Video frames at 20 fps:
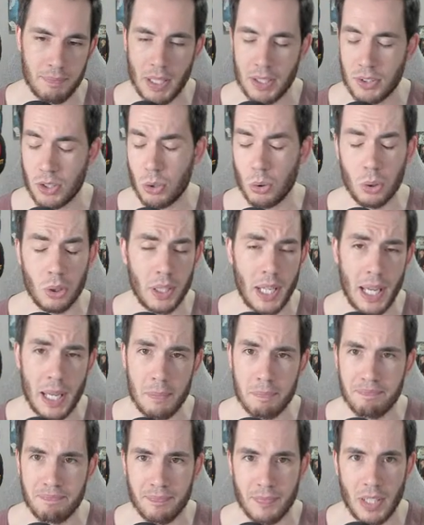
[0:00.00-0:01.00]
it's a cool
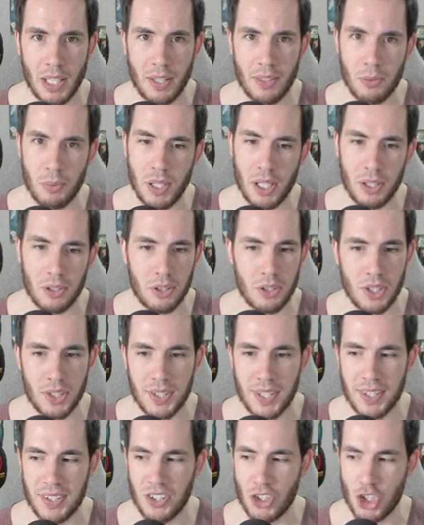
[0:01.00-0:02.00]
game. A 300
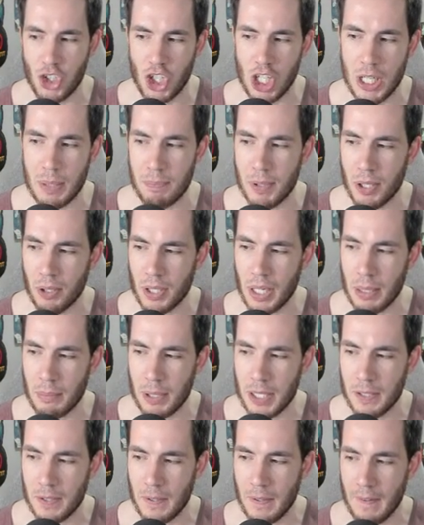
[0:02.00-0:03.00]
just isn't cheap. You know what I
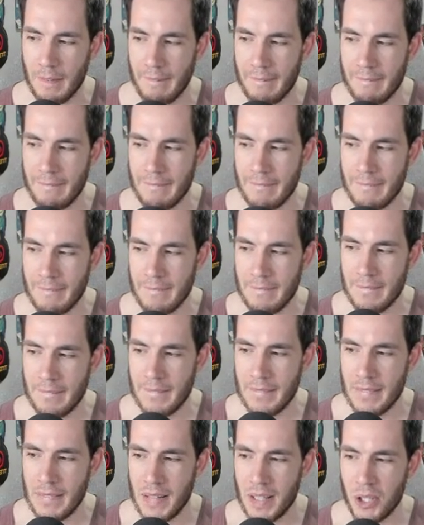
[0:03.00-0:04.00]
mean?
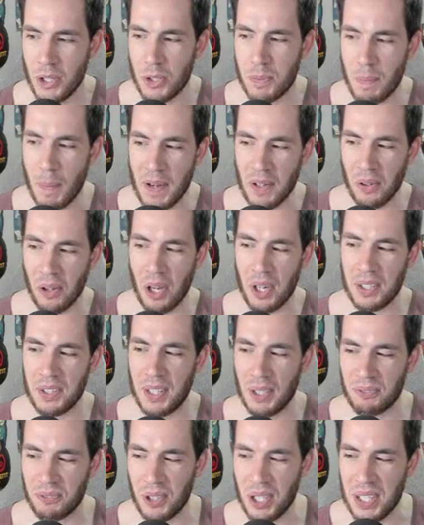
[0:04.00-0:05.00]
You spend a lot
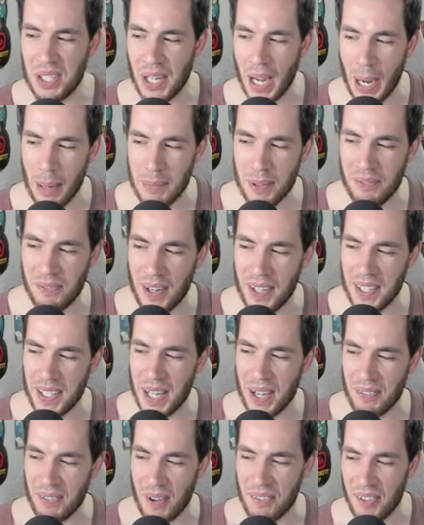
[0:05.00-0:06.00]
of free time defending
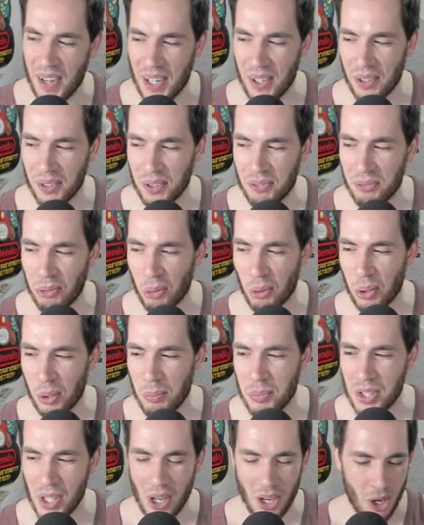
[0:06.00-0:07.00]
FF8 Fair on the one.
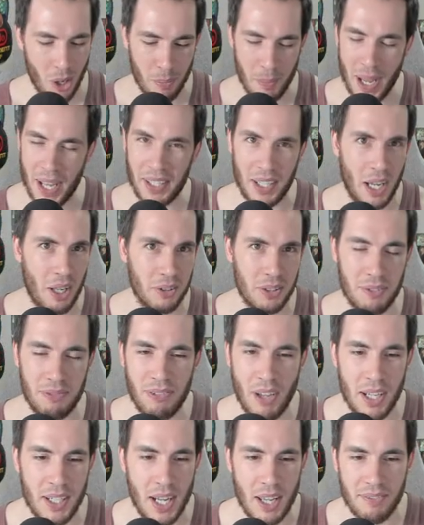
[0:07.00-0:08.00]
forums. Oh man, I'll
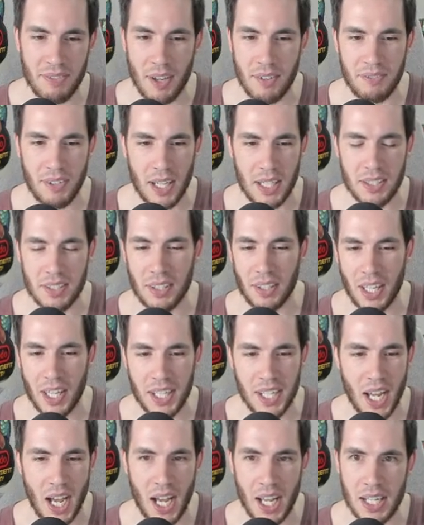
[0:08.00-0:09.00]
defend FF8 until I
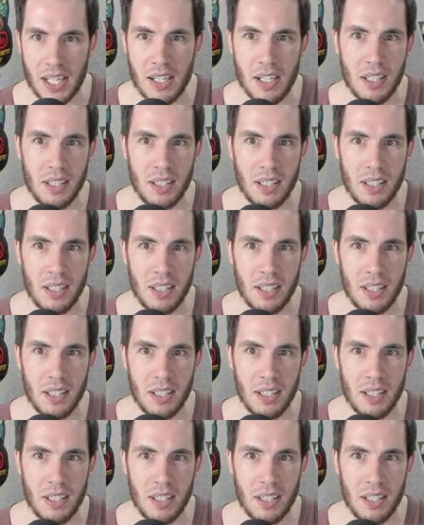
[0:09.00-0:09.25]
die.